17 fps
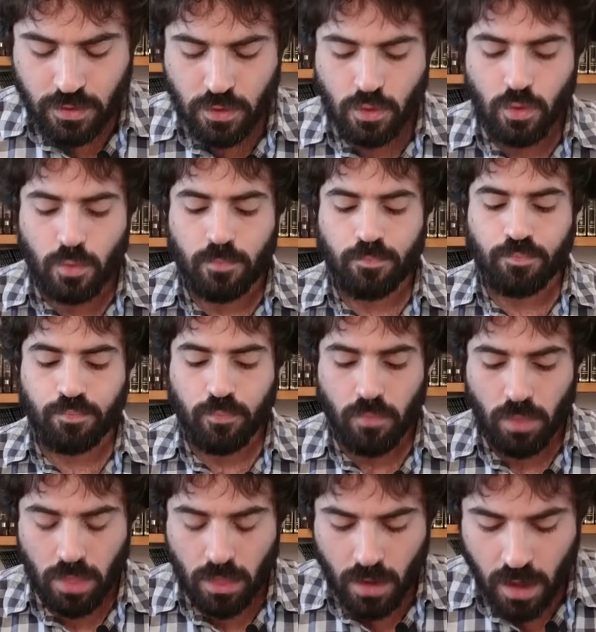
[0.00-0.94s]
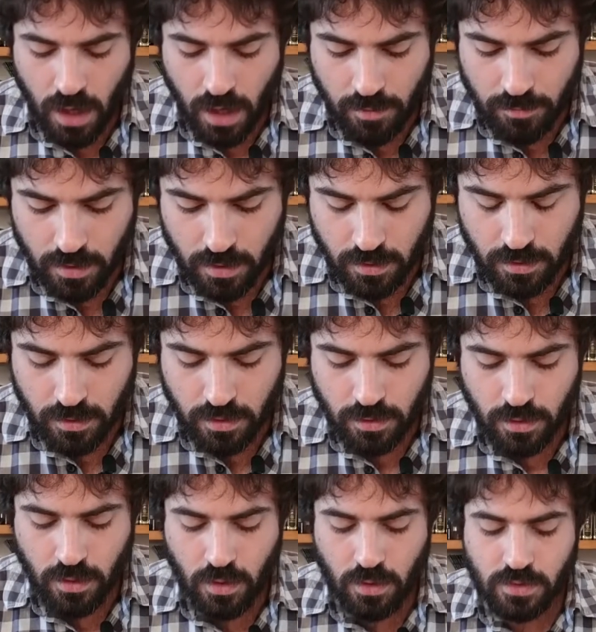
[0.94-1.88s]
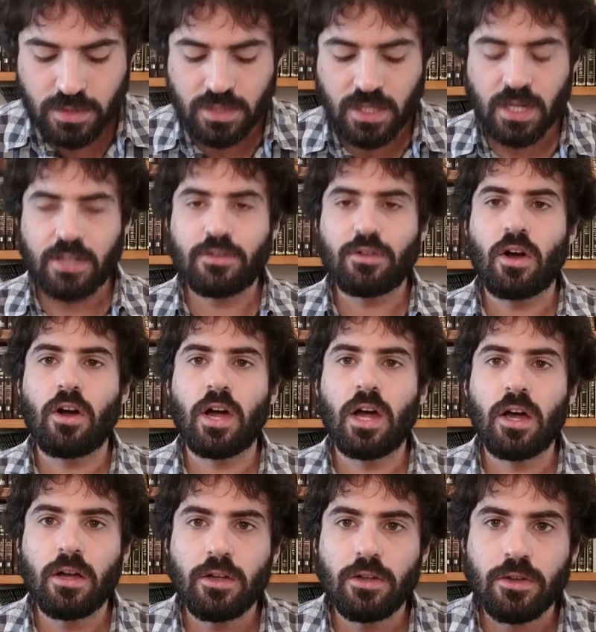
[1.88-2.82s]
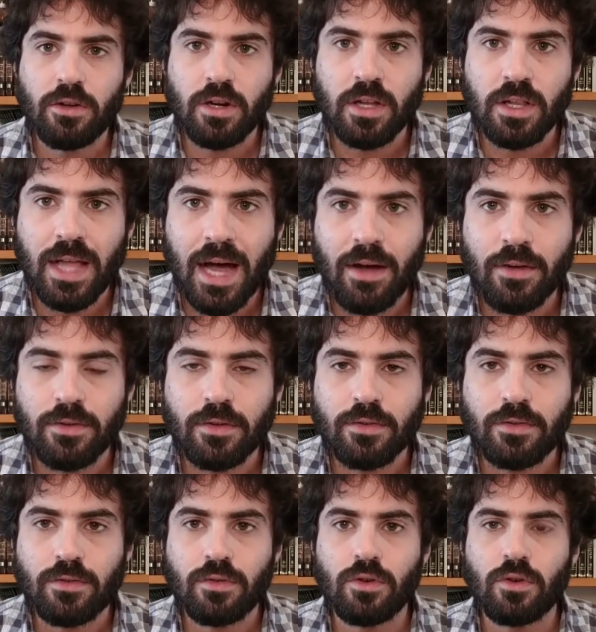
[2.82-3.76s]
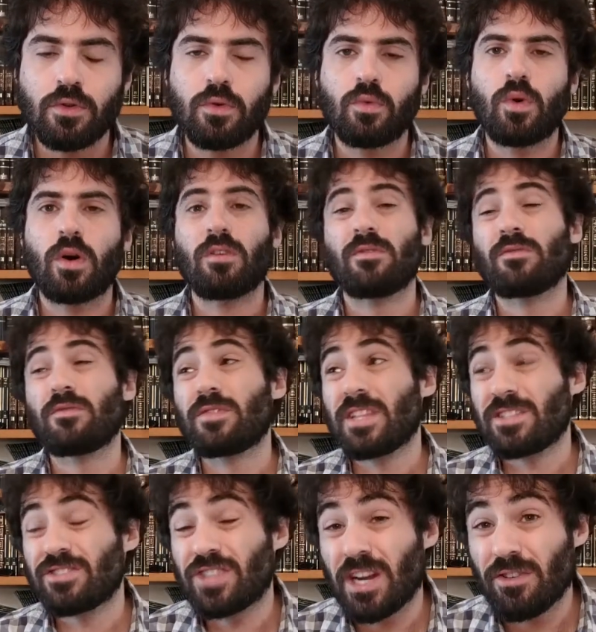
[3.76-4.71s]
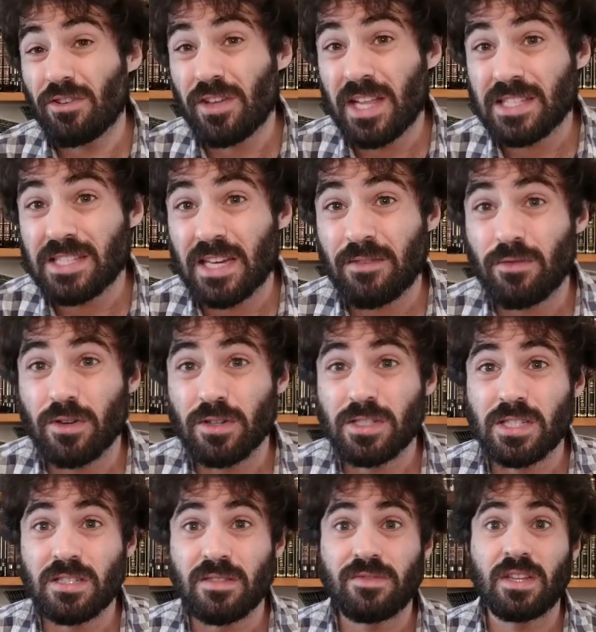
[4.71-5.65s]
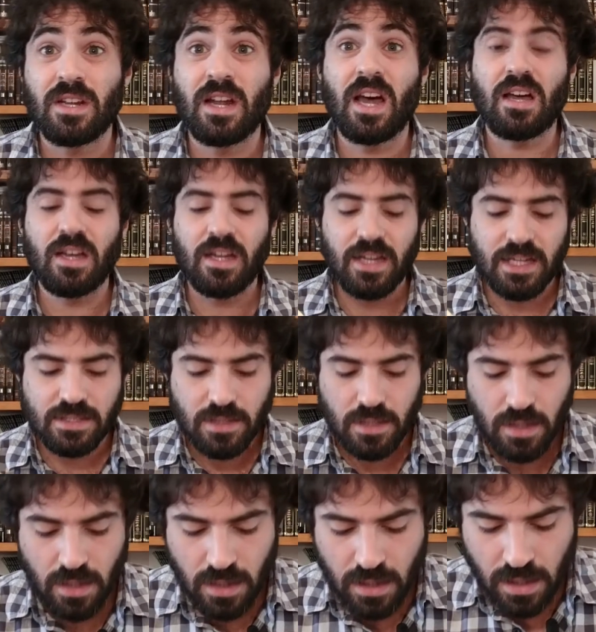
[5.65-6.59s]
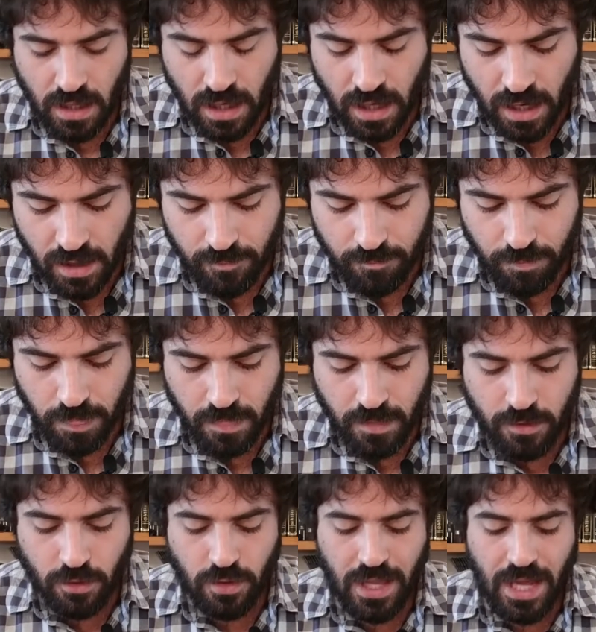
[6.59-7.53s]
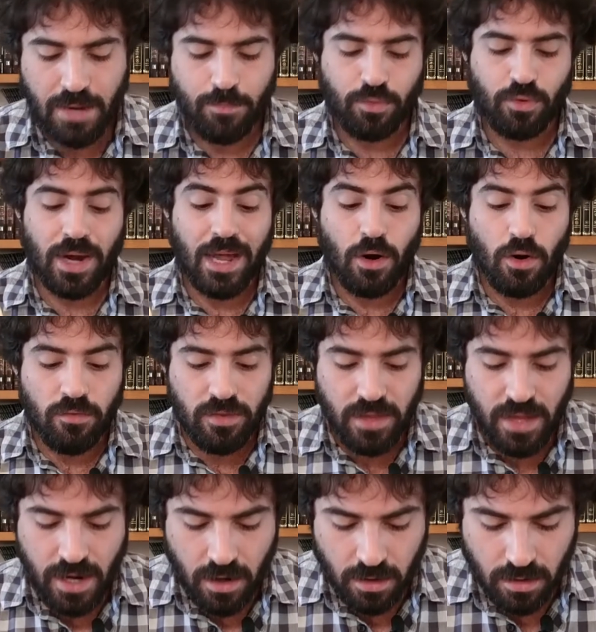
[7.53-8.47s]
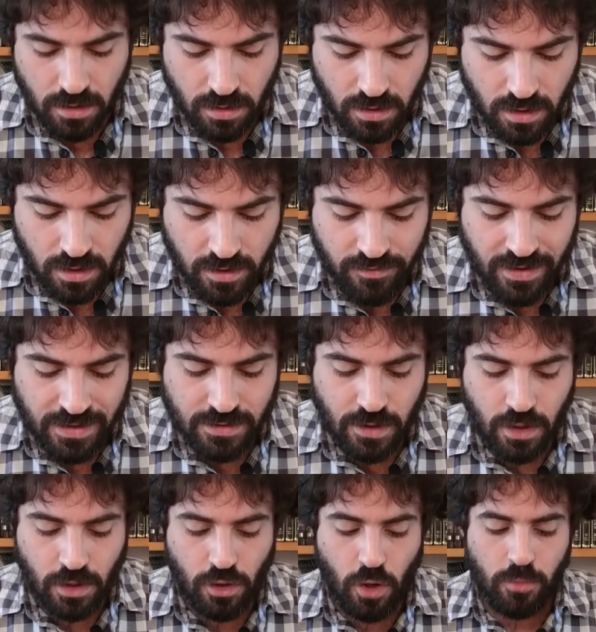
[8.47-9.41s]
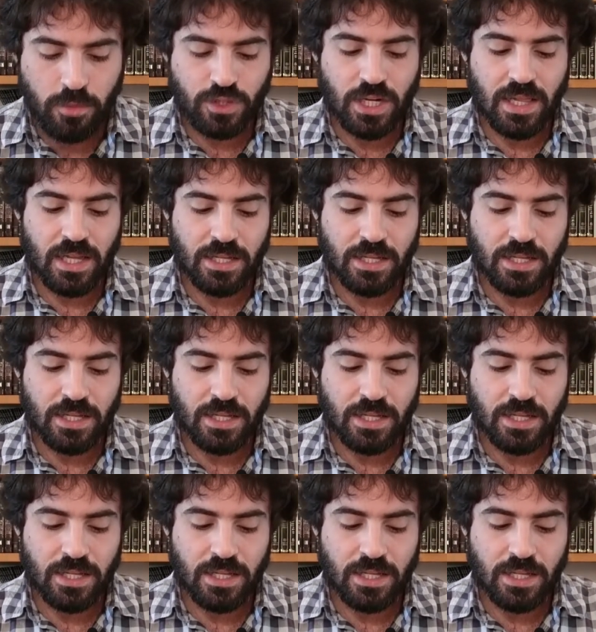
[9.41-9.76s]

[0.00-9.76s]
to um, you know, study Torah. You're allowed to, well, generally that's like verses of Tanakh, I guess. Um, you're allowed to pray over there. Shalom.